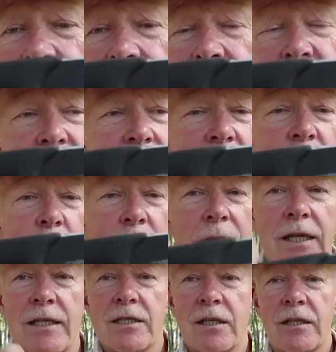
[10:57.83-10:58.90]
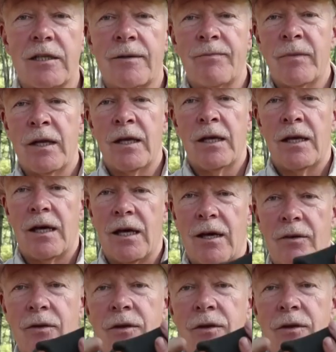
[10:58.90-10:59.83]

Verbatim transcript: can't see it quite easily. Uh,